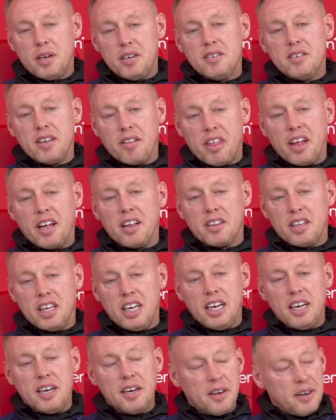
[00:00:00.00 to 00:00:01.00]
And I think
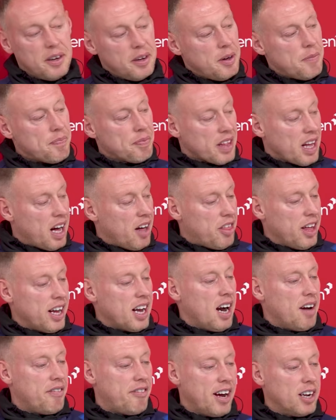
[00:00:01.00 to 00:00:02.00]
the I
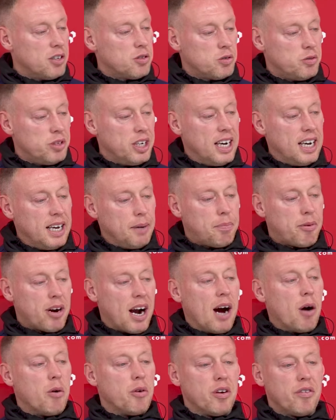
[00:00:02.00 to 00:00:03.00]
think our fans are really
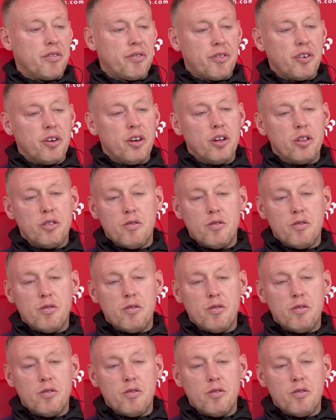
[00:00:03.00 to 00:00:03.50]
proud of